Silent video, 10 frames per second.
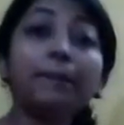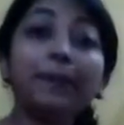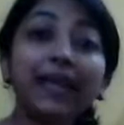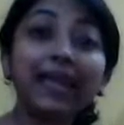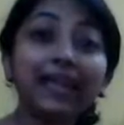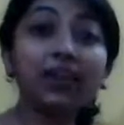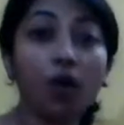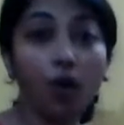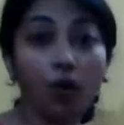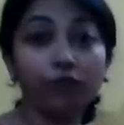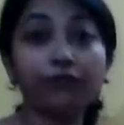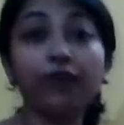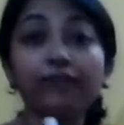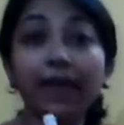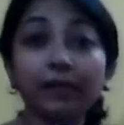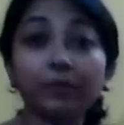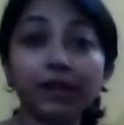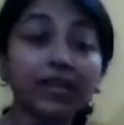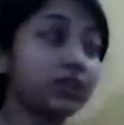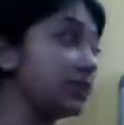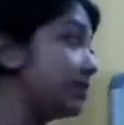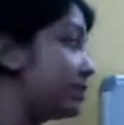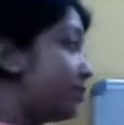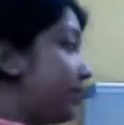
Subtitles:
plane of vibrations.